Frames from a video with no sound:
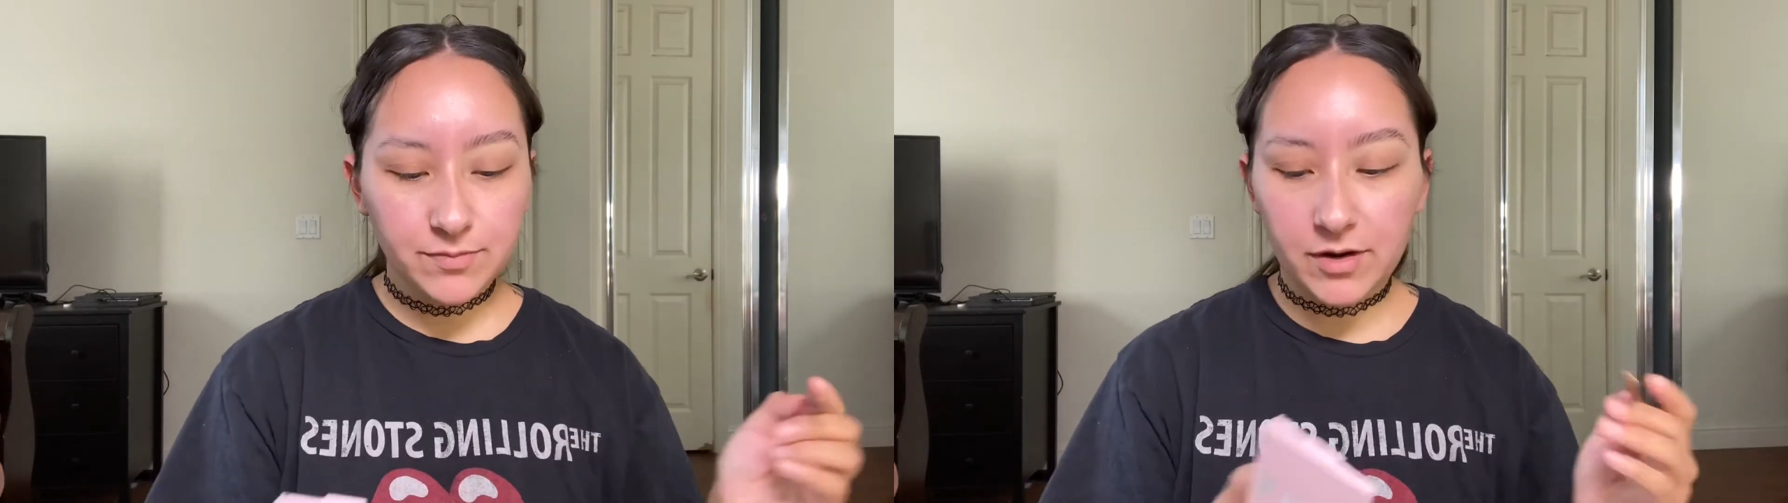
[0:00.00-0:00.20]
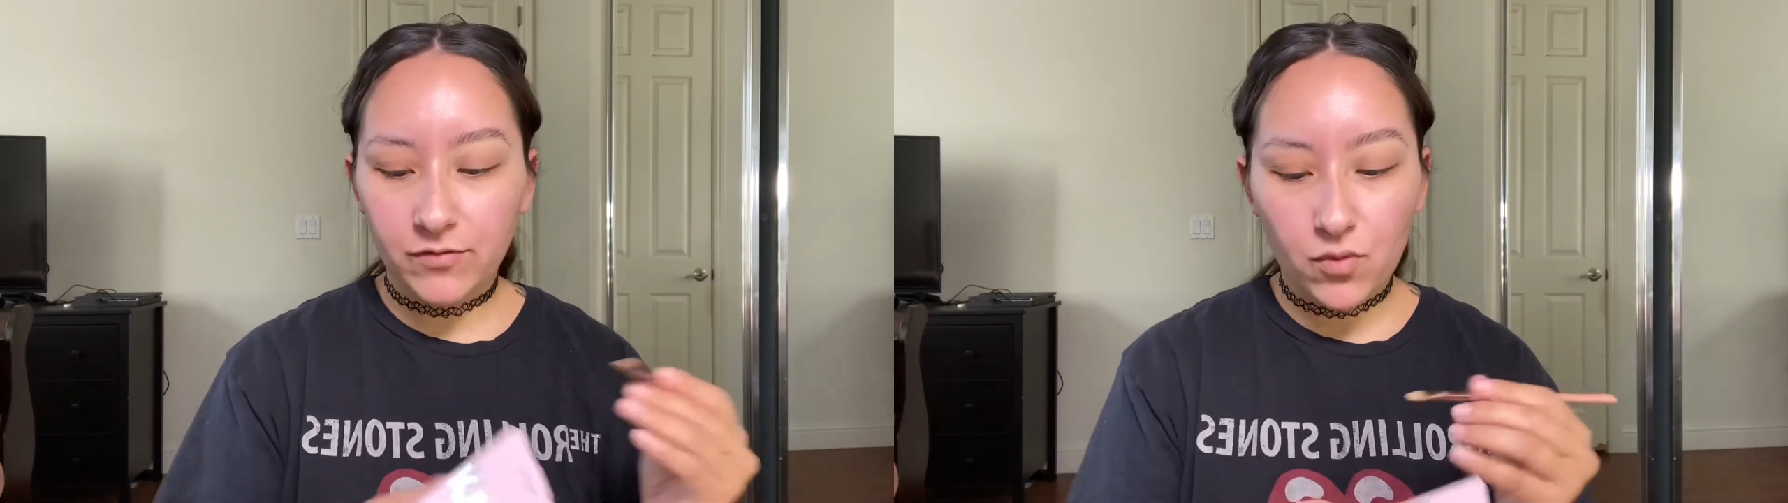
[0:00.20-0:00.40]

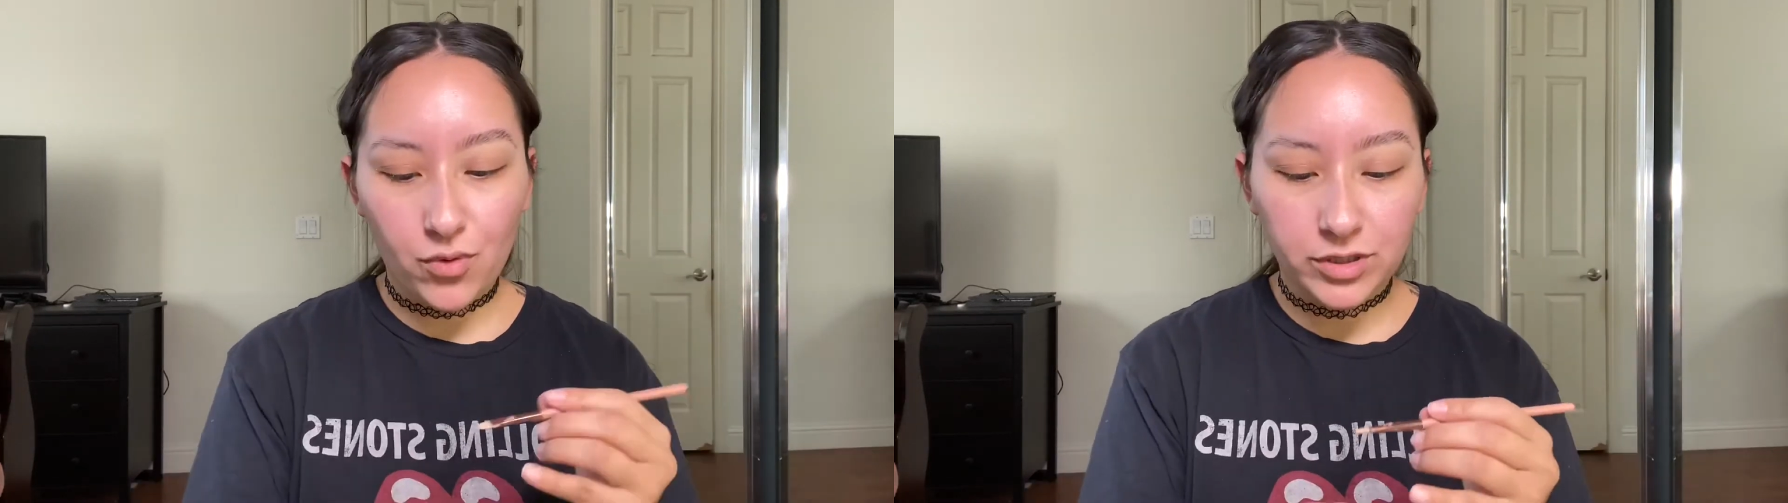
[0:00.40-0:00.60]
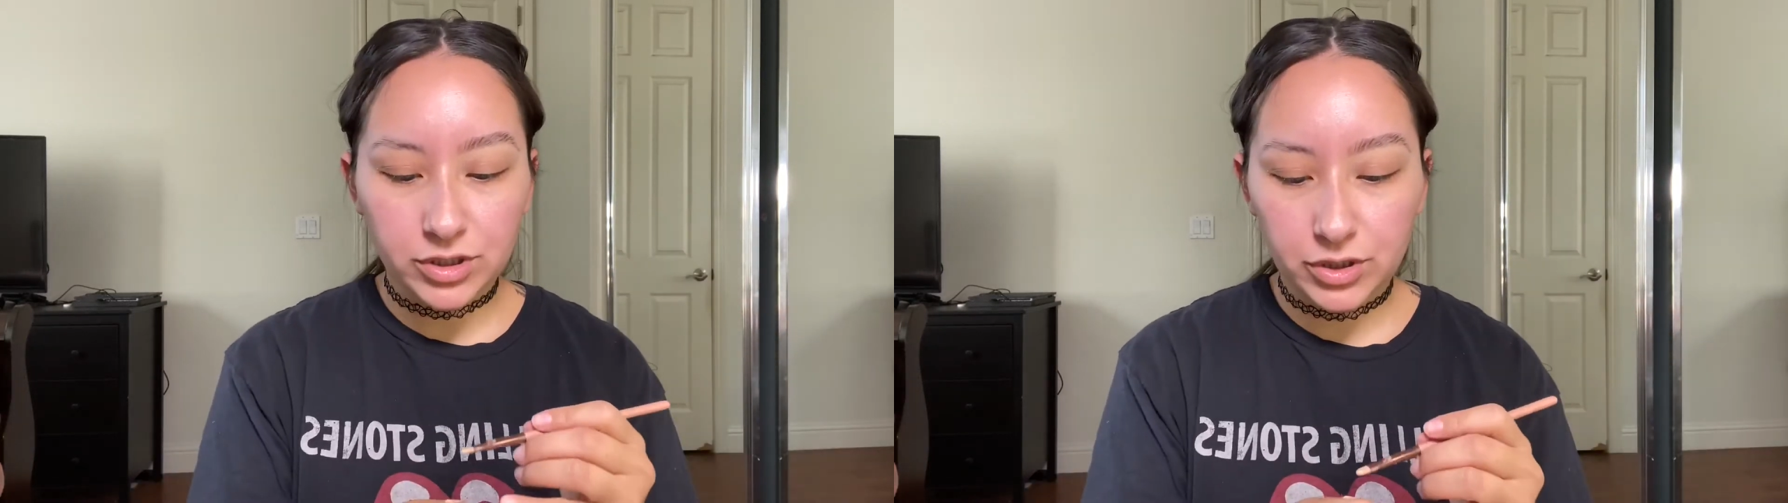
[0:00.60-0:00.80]
but of
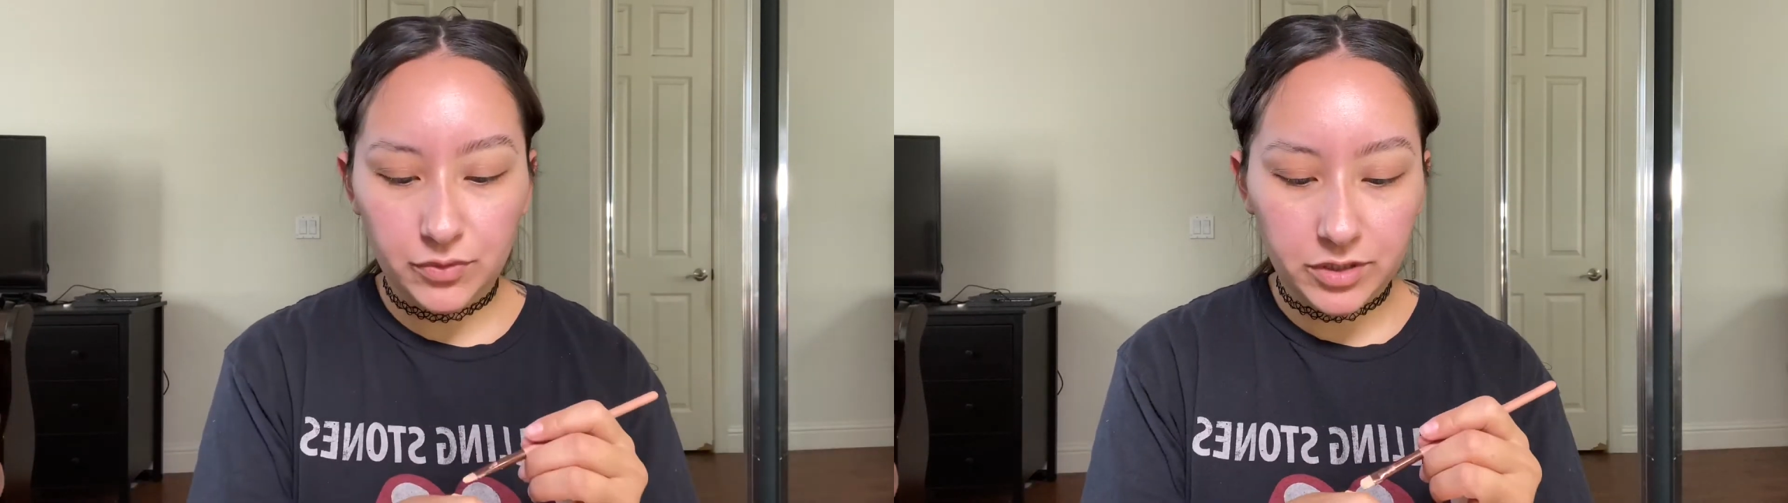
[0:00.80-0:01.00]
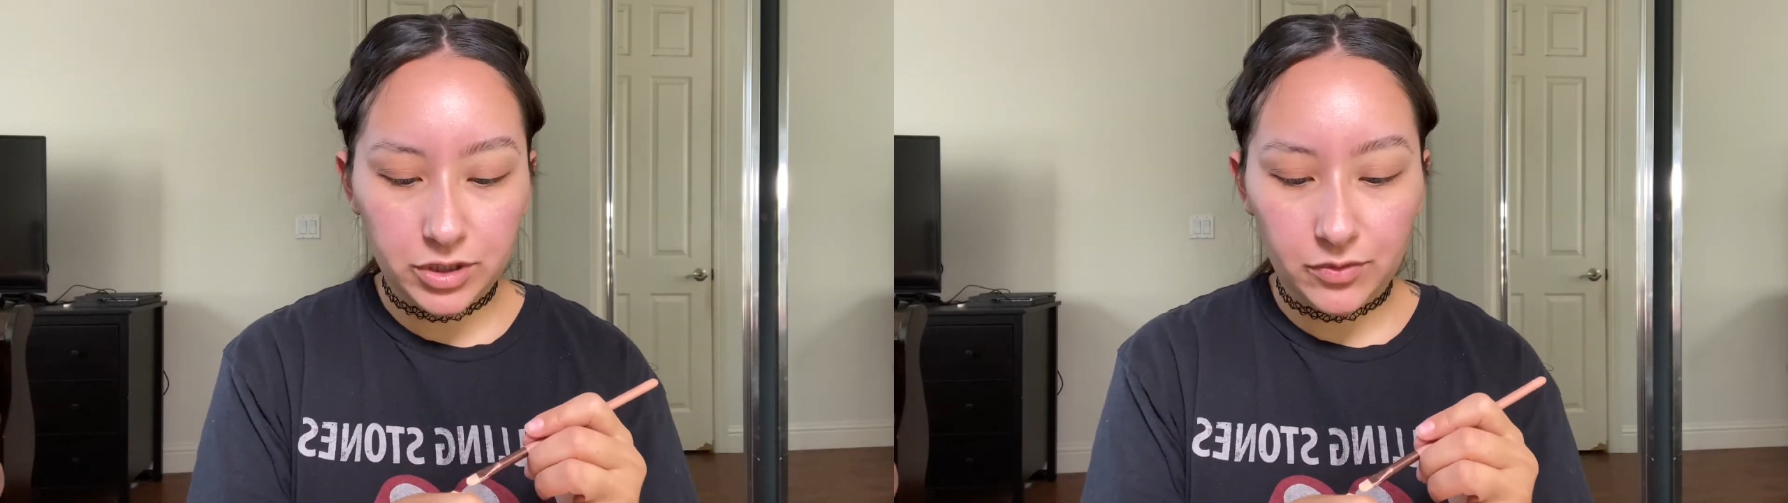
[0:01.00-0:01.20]
course you
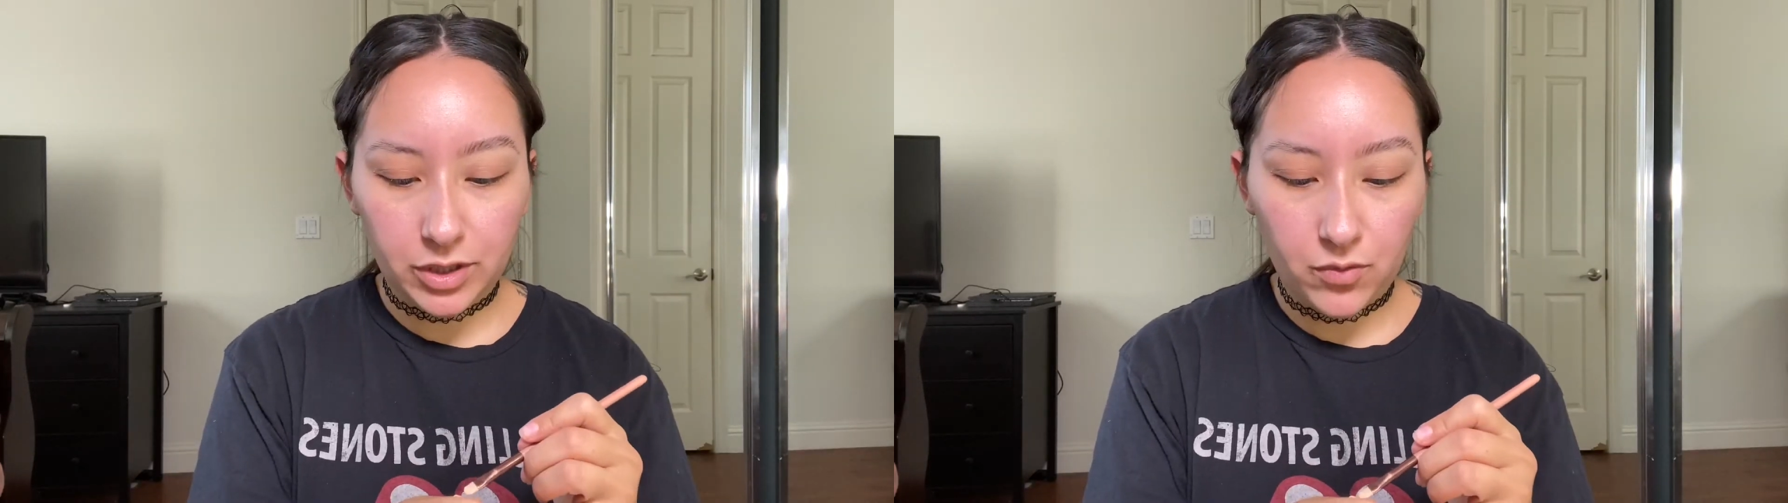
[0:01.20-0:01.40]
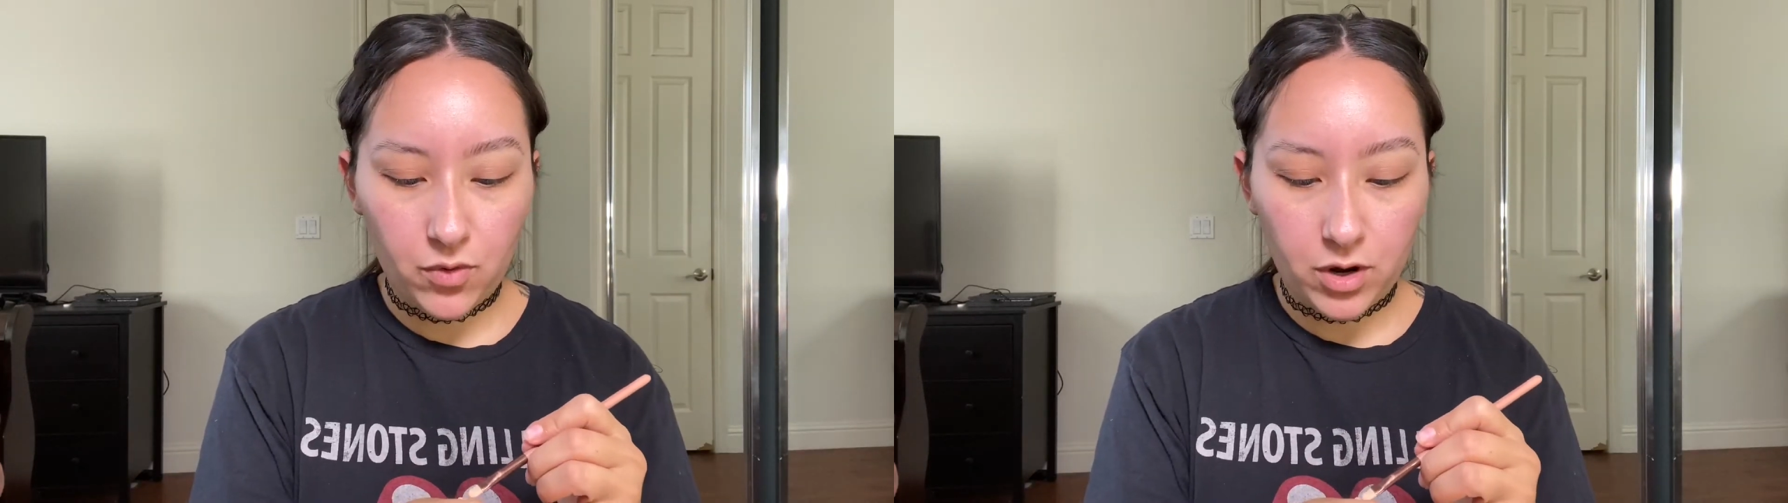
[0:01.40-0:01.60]
can do what
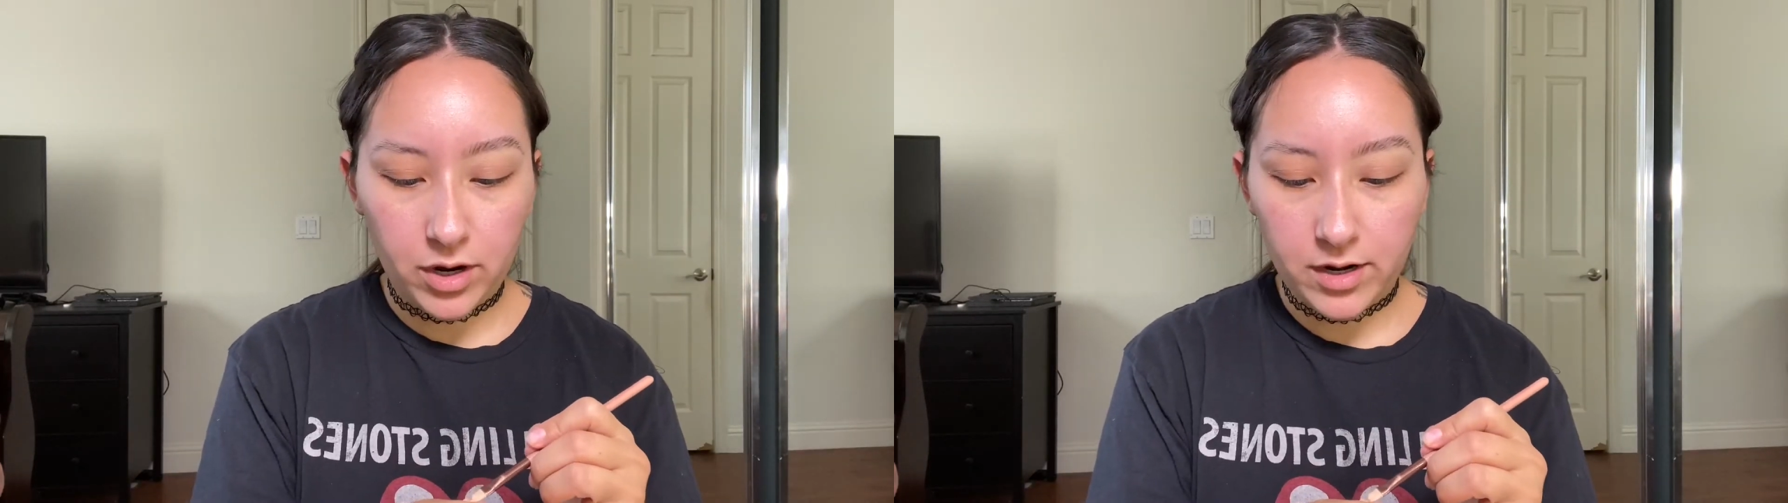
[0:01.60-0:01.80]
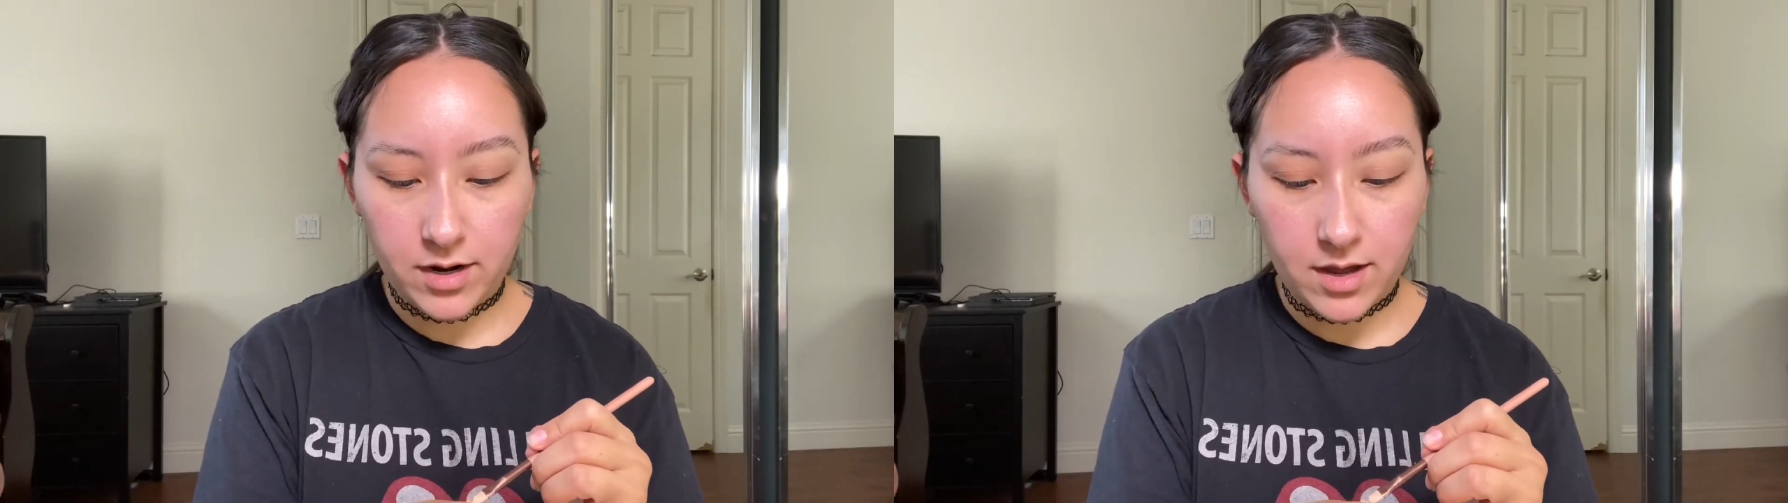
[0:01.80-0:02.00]
you
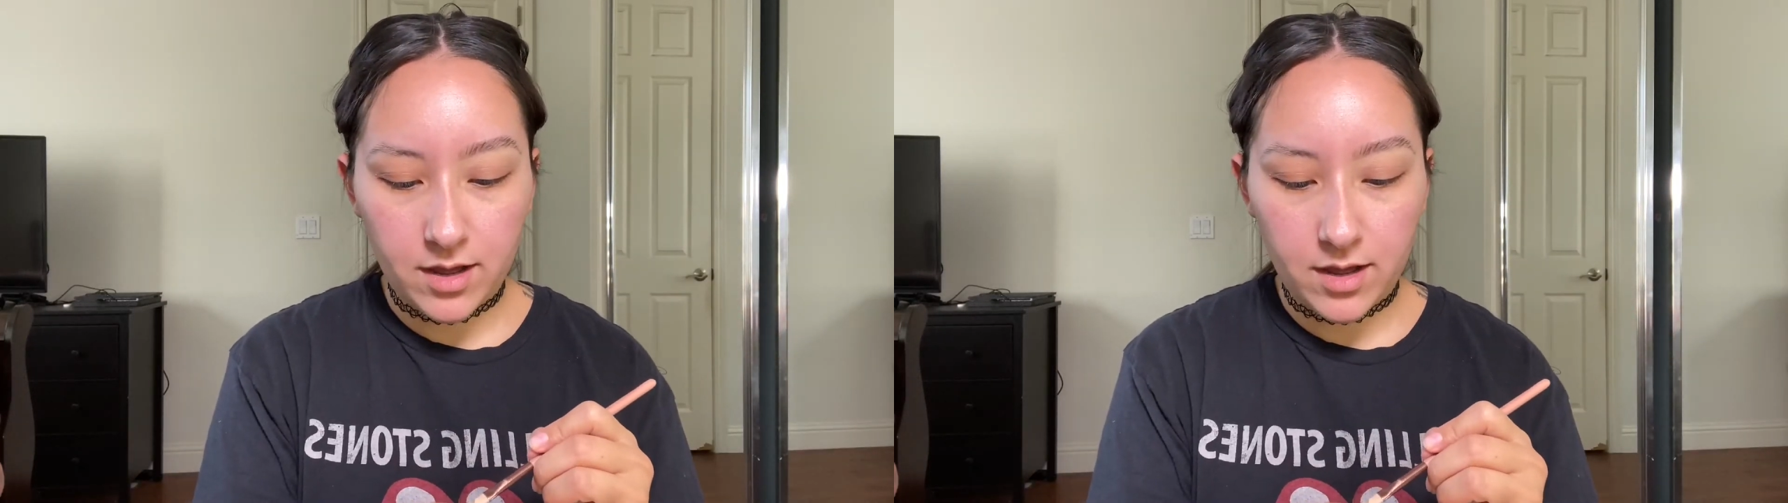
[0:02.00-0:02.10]
want.